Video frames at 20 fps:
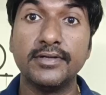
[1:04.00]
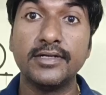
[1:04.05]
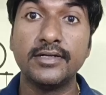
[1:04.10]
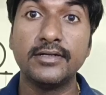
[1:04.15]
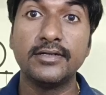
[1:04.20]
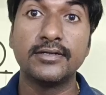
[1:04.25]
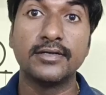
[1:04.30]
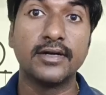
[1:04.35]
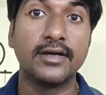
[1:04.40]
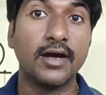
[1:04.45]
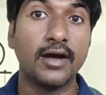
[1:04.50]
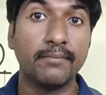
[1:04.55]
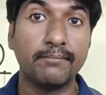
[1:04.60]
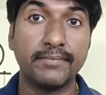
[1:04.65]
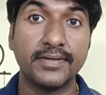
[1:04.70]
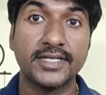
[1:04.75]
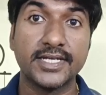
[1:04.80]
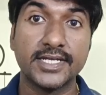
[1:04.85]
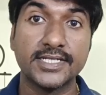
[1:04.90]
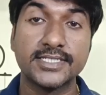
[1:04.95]
build
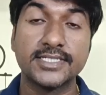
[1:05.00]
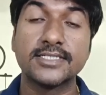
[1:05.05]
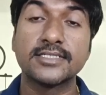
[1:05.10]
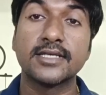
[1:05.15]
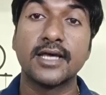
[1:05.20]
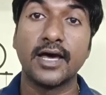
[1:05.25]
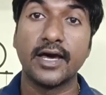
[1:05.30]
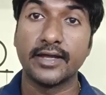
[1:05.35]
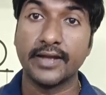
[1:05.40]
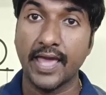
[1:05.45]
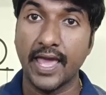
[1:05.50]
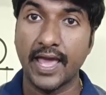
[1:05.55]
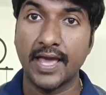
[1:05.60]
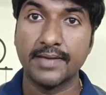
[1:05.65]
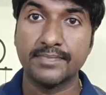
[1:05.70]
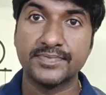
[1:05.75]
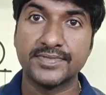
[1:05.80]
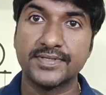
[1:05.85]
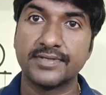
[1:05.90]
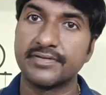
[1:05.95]
applications or
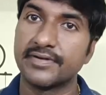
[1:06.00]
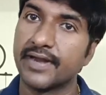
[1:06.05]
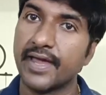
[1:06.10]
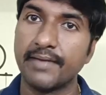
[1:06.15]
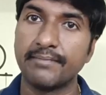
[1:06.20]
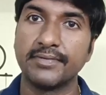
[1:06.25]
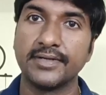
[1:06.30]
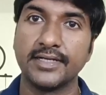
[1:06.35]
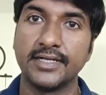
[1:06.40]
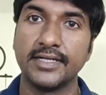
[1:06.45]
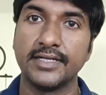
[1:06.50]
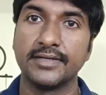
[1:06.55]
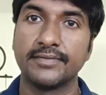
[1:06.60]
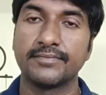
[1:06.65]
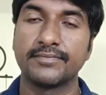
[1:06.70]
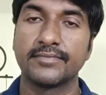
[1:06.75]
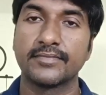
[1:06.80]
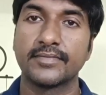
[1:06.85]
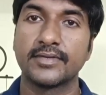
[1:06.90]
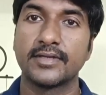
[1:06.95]
apps rapidly,
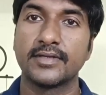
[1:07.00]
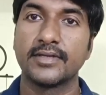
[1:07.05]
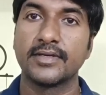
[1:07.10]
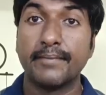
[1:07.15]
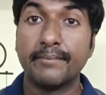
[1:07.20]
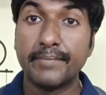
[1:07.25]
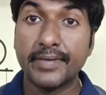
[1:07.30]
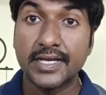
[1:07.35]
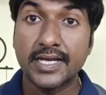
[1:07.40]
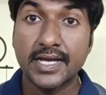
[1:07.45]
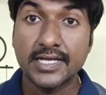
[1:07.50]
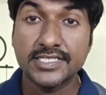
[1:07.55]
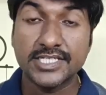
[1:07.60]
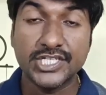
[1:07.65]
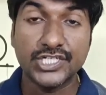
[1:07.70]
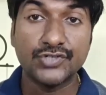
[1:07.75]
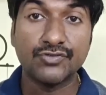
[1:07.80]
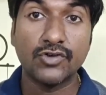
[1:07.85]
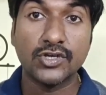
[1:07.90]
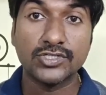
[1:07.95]
because
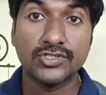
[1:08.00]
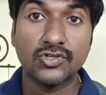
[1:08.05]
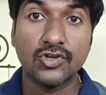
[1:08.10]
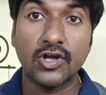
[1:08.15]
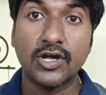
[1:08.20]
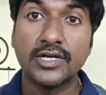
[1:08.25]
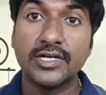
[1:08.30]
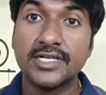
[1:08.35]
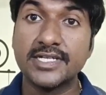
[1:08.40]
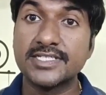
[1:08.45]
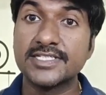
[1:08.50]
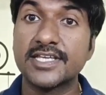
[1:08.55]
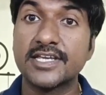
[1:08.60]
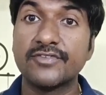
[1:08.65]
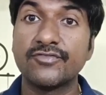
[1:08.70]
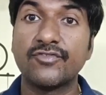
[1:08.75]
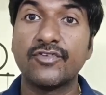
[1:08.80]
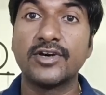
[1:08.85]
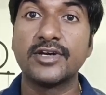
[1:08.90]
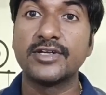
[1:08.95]
it was not
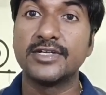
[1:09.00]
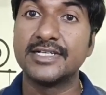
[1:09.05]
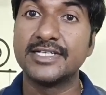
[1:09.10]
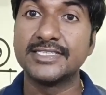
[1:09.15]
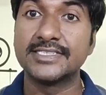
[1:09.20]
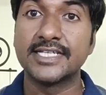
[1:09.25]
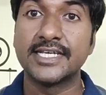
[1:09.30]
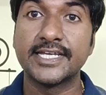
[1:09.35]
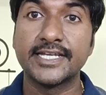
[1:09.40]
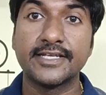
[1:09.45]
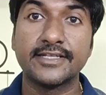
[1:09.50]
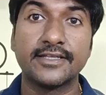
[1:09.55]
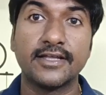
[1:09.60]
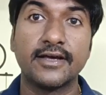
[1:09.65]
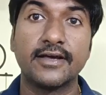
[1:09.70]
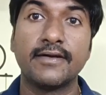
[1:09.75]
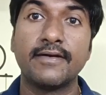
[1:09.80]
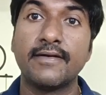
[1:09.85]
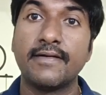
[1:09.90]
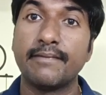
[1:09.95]
designed for designing
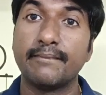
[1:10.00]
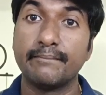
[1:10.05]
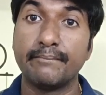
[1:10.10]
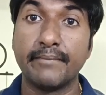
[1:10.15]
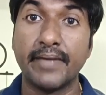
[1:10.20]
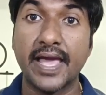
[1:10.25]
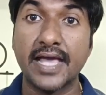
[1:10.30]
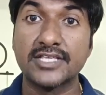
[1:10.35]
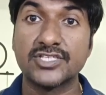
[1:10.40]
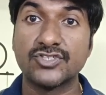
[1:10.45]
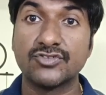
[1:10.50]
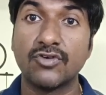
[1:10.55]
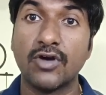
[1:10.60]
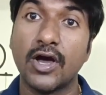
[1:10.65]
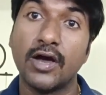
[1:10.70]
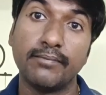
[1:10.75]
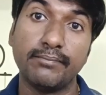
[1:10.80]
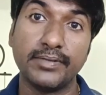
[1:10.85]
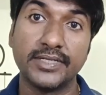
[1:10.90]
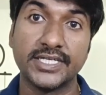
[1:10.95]
the massive
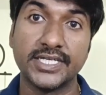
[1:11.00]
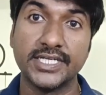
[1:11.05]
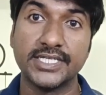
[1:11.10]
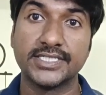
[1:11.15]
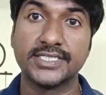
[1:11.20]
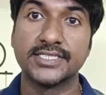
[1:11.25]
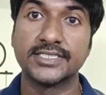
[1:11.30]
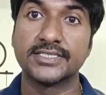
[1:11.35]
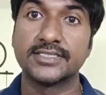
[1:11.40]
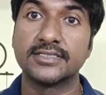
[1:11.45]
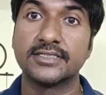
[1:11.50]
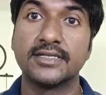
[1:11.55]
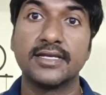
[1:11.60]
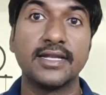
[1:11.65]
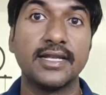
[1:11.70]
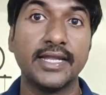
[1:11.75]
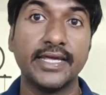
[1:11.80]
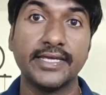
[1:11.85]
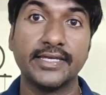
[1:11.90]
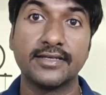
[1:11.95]
applications
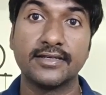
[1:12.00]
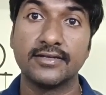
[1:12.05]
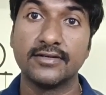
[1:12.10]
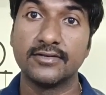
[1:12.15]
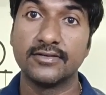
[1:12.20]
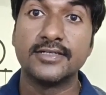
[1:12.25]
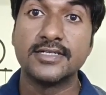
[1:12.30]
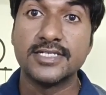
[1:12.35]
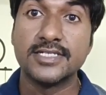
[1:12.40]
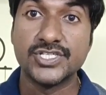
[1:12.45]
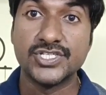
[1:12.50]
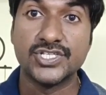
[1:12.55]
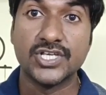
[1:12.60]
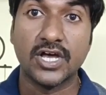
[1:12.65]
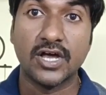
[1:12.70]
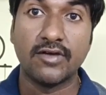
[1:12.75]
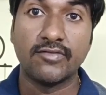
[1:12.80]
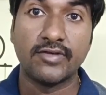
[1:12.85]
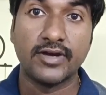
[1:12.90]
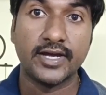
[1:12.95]
like
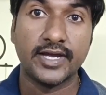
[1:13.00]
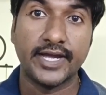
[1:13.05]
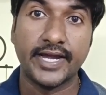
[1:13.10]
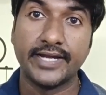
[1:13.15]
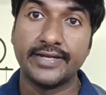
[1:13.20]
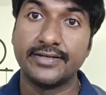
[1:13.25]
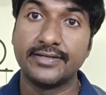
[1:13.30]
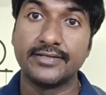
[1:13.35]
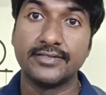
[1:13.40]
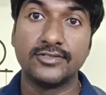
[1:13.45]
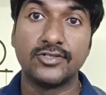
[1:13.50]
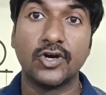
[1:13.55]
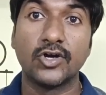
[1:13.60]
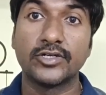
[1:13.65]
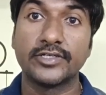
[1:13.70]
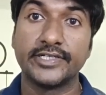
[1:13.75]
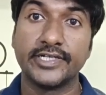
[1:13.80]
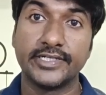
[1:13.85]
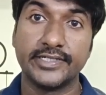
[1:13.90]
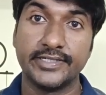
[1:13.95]
Java and
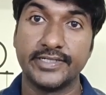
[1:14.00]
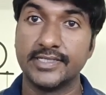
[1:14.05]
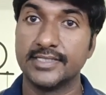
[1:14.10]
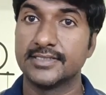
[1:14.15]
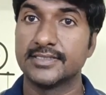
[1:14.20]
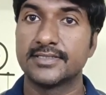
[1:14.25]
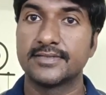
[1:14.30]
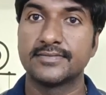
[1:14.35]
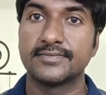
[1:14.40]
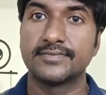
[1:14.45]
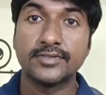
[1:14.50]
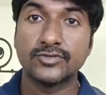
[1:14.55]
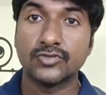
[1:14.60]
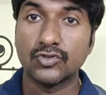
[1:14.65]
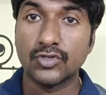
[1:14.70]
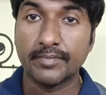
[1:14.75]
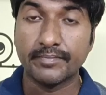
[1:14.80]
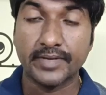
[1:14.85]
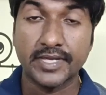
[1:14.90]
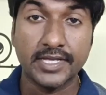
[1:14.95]
.NET does. So
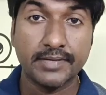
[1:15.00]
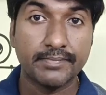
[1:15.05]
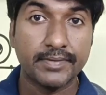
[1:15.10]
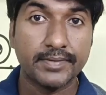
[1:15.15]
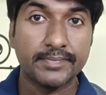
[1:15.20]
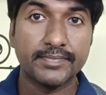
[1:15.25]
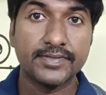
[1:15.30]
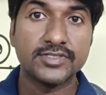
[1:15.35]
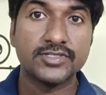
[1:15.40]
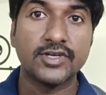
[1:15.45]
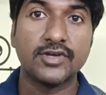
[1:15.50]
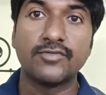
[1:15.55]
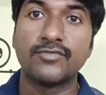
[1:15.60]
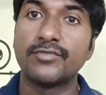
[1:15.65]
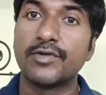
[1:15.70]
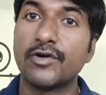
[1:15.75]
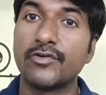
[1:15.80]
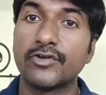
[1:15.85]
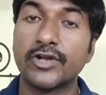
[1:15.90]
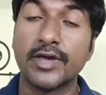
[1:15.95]
the main purpose of
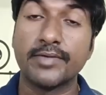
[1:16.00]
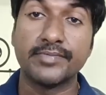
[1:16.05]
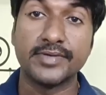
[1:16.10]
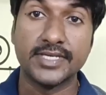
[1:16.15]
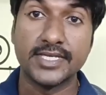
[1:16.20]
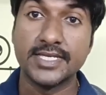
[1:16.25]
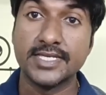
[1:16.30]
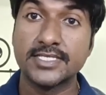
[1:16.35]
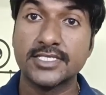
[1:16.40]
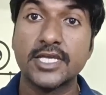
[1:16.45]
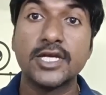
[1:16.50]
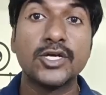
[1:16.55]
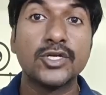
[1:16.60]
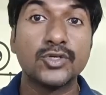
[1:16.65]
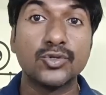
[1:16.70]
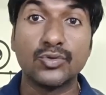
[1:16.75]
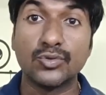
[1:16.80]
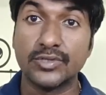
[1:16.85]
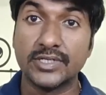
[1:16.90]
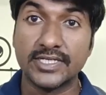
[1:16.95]
Power App is
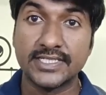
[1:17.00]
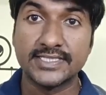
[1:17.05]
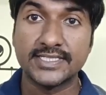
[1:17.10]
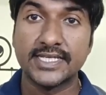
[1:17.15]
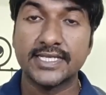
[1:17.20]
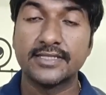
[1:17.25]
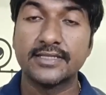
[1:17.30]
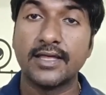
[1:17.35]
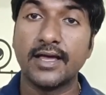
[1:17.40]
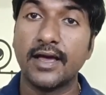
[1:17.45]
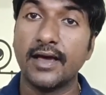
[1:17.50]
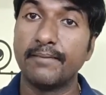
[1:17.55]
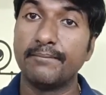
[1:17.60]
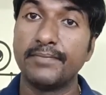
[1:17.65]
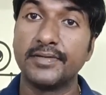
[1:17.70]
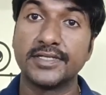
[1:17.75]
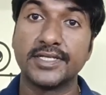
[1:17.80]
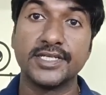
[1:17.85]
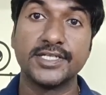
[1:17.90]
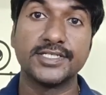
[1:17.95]
to design the
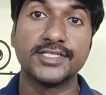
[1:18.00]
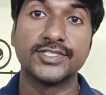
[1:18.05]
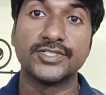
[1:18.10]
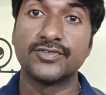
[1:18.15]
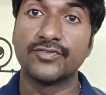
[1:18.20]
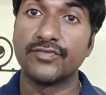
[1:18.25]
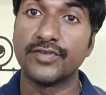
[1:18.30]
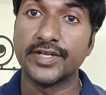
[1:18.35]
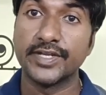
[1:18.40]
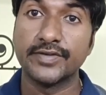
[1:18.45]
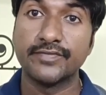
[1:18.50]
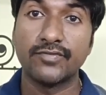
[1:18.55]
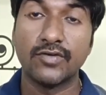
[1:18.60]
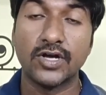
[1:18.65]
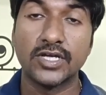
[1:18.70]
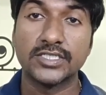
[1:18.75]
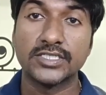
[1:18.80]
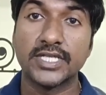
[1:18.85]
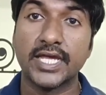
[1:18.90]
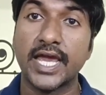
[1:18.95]
applications very
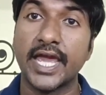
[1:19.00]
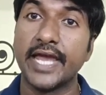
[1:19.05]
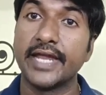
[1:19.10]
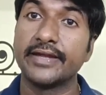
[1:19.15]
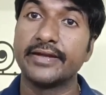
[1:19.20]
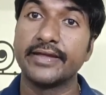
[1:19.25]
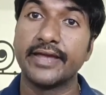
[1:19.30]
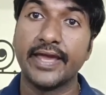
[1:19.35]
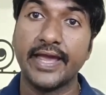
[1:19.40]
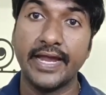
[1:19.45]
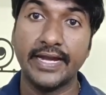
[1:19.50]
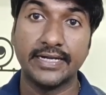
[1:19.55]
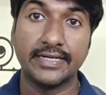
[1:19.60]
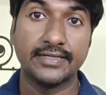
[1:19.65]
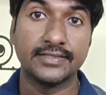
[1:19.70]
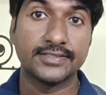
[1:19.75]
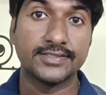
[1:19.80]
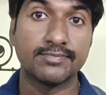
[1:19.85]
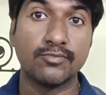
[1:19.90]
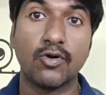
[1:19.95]
fast and
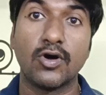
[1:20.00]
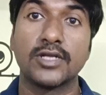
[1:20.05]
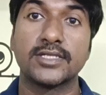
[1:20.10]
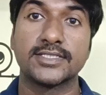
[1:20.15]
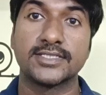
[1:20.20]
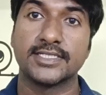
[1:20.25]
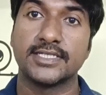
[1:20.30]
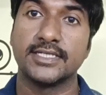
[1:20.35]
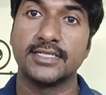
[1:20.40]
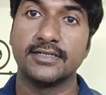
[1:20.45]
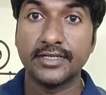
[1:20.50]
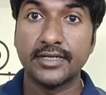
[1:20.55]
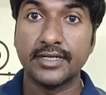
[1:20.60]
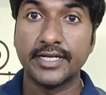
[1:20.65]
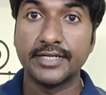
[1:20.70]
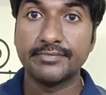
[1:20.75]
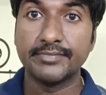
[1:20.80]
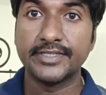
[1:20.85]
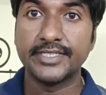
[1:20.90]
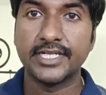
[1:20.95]
at small scale.
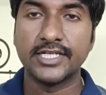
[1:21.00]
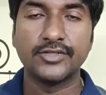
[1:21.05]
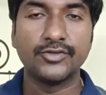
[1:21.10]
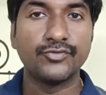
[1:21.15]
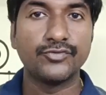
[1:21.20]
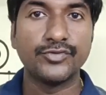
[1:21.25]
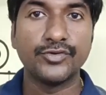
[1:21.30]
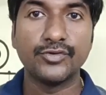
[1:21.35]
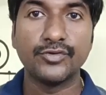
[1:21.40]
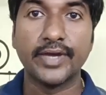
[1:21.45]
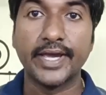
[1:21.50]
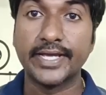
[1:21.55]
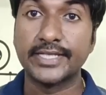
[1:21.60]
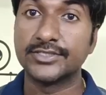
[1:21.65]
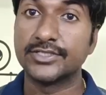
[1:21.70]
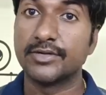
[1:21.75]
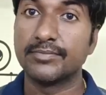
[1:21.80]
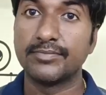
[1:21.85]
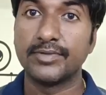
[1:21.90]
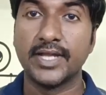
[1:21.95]
Let me tell you a few
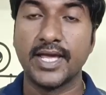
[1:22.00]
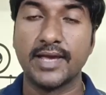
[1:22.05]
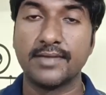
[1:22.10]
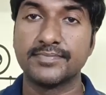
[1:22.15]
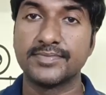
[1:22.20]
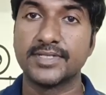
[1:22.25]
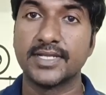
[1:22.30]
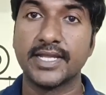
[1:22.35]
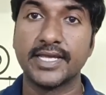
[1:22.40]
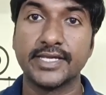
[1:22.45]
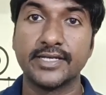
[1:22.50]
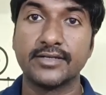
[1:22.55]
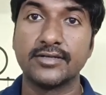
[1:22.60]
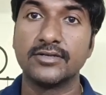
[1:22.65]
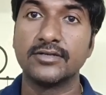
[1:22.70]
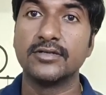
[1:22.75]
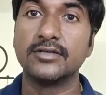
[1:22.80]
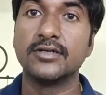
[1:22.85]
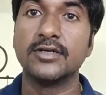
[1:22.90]
example apps like